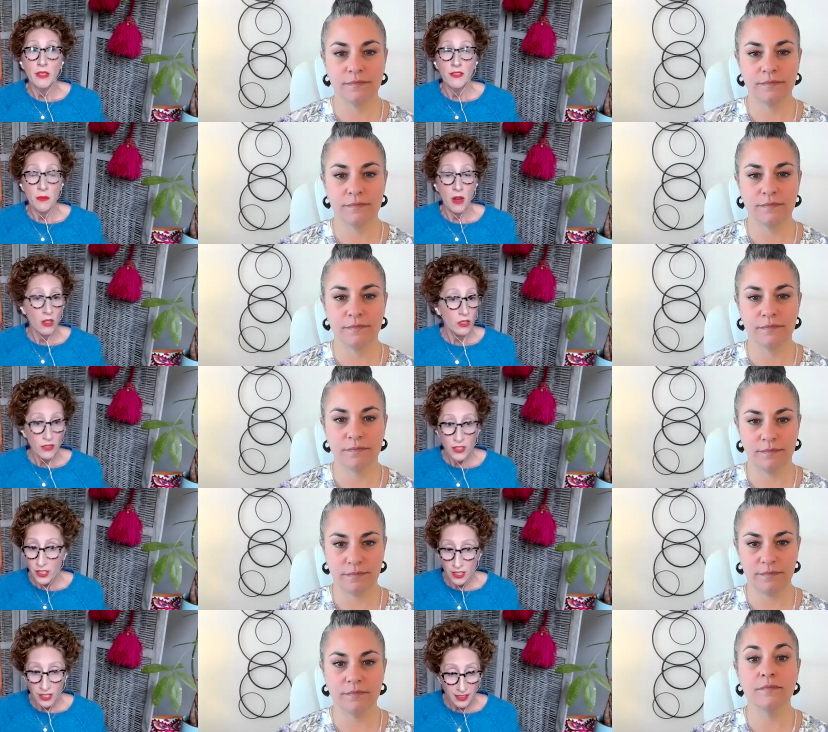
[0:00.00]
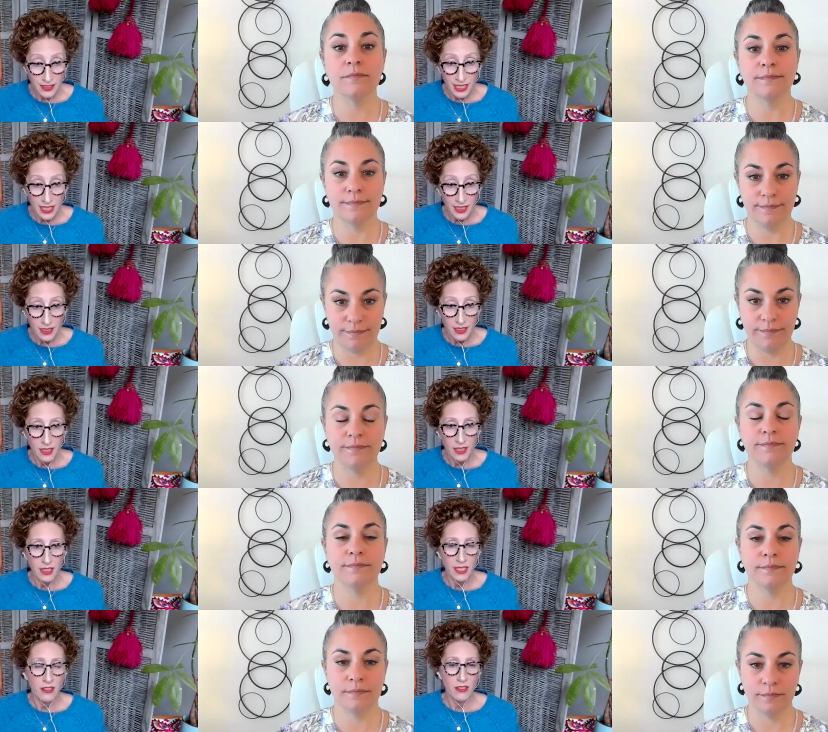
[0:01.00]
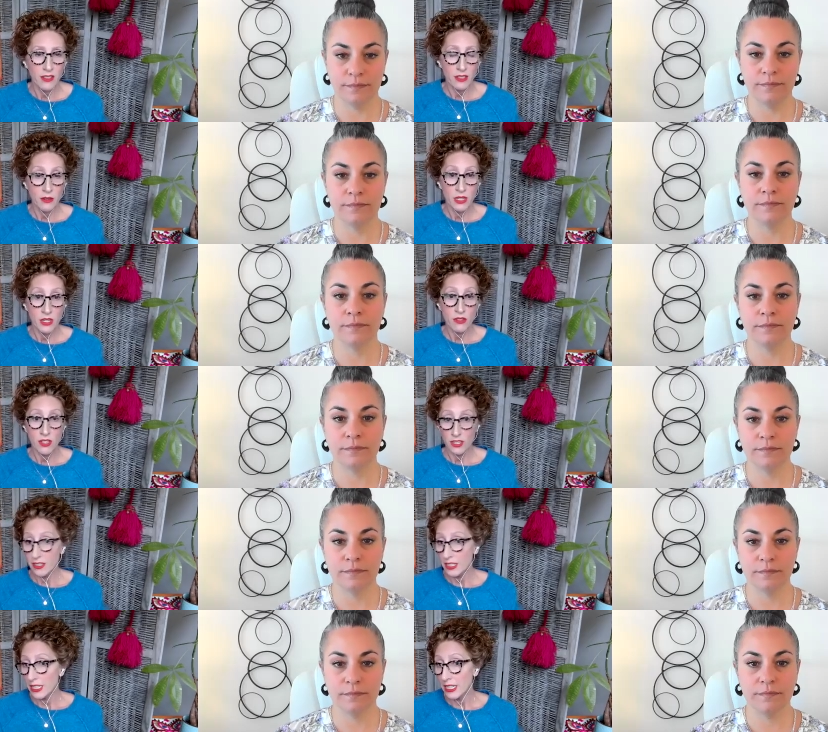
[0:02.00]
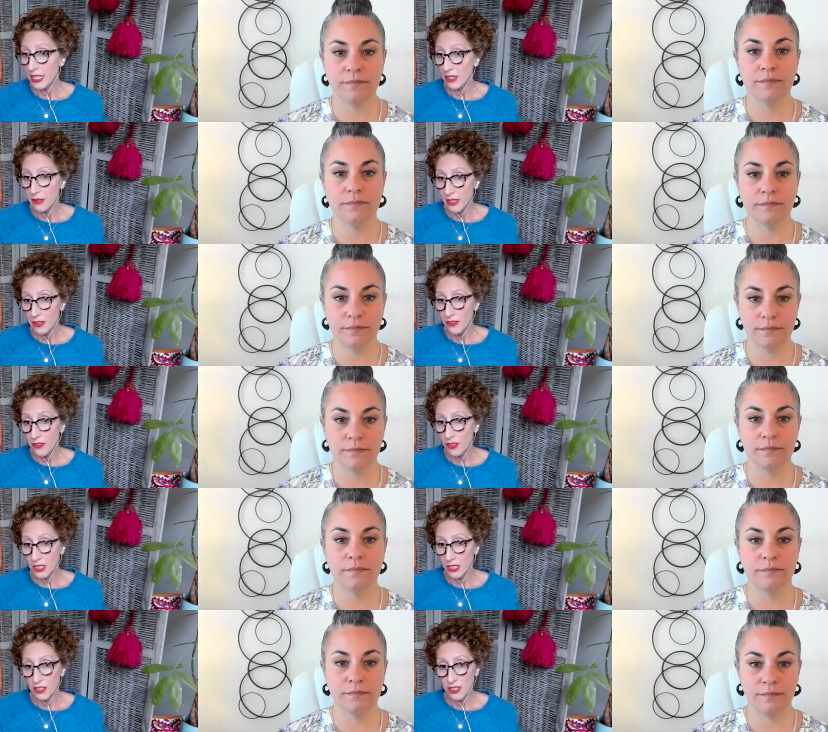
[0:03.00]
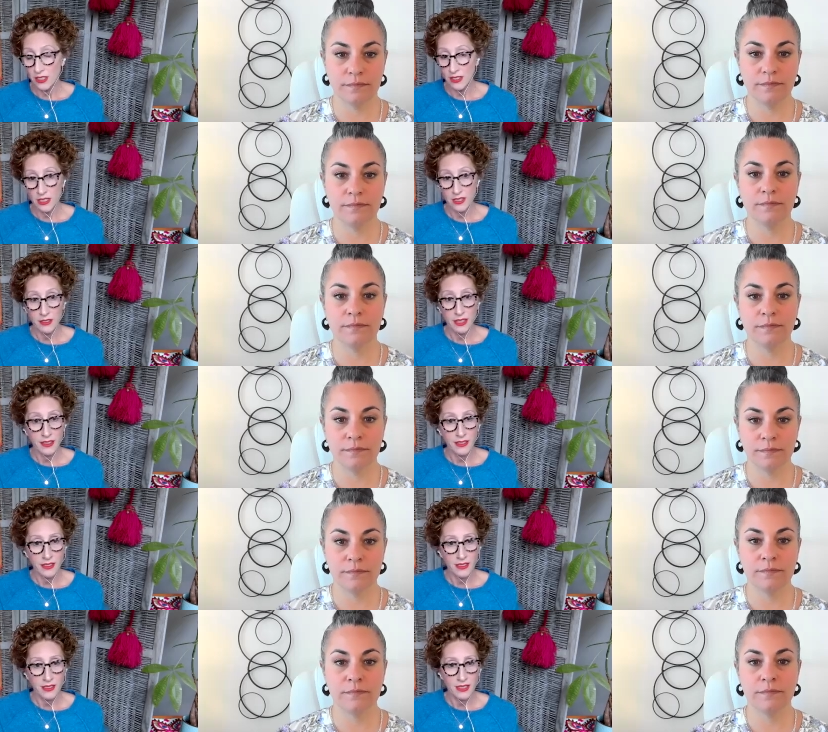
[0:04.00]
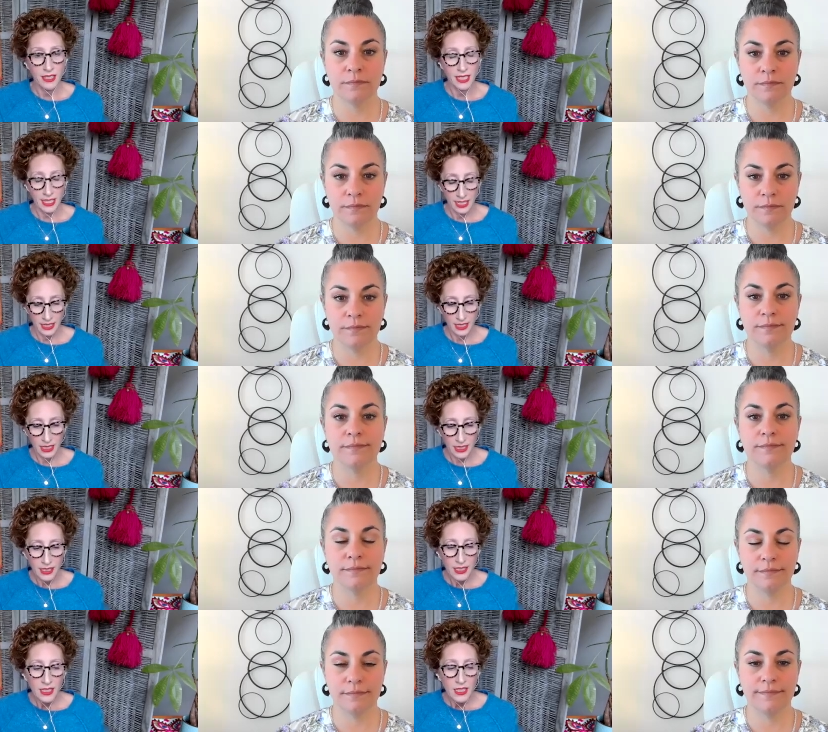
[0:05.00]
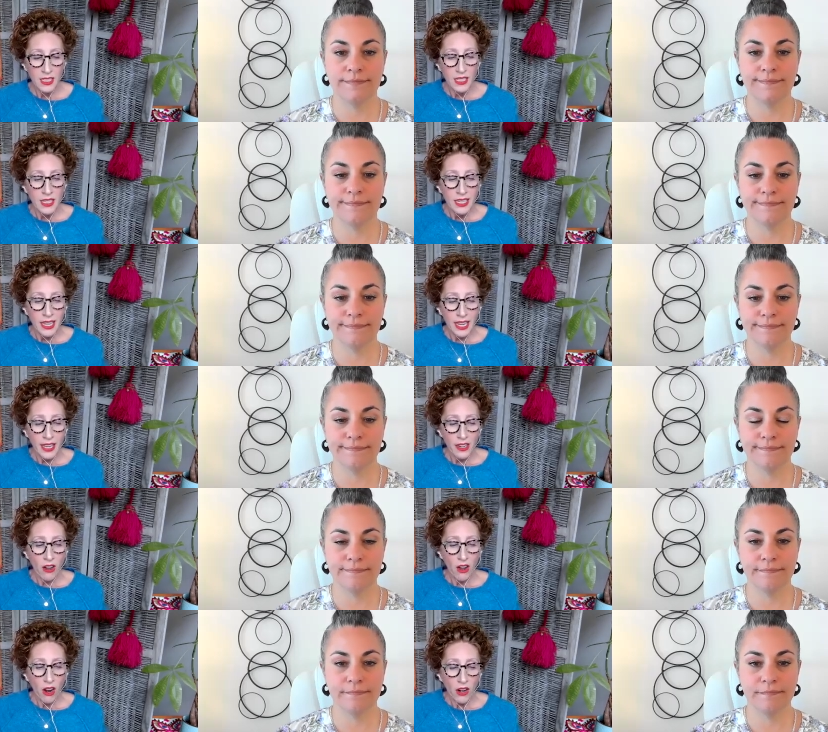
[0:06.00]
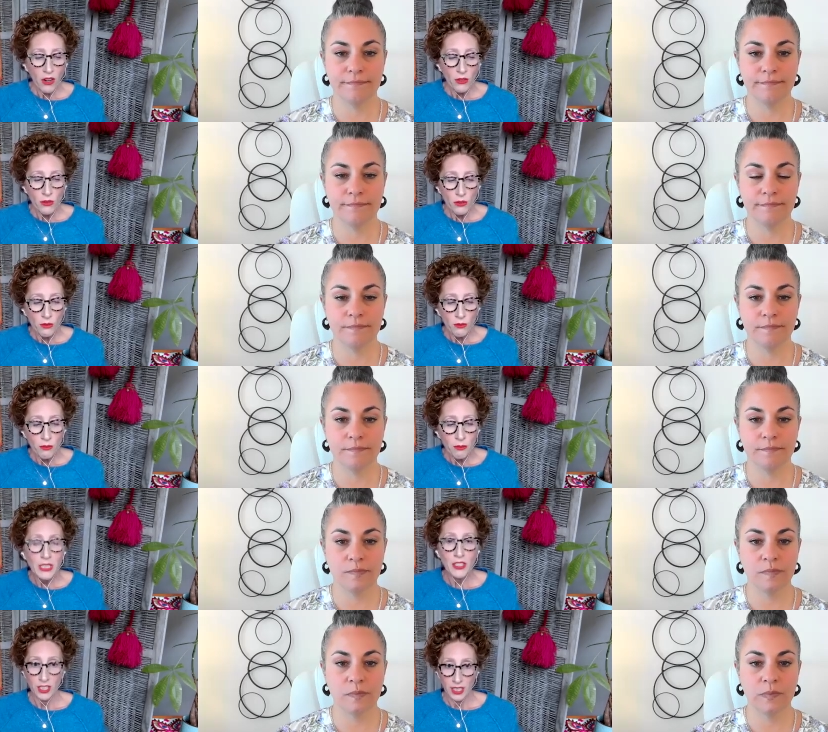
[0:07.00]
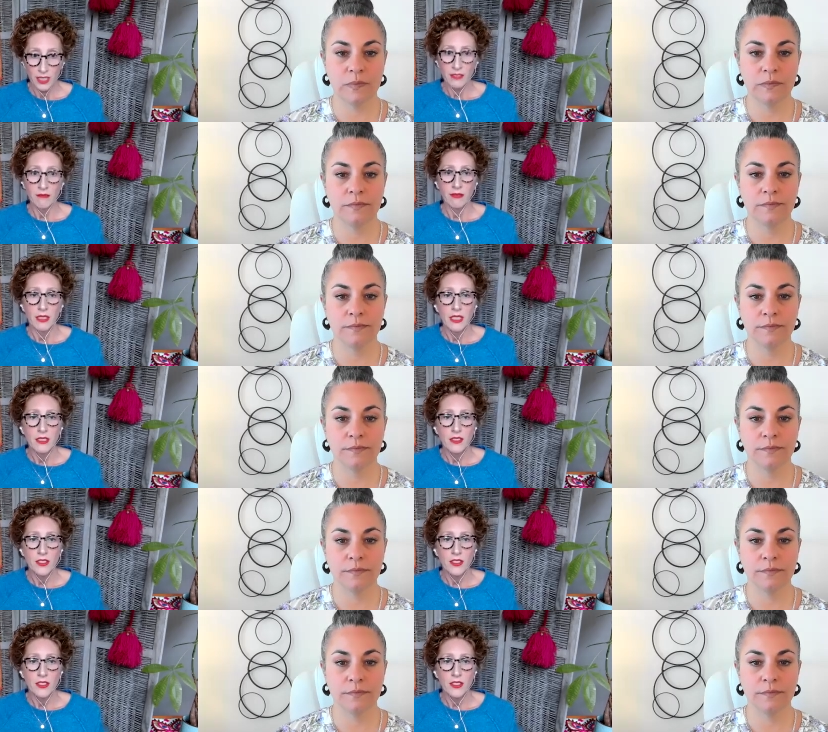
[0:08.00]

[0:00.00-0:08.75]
Speaker 1: from all over New York State uh, and also in New Jersey. And we have a few clinicians that are licensed in Connecticut. Mm. And our mission is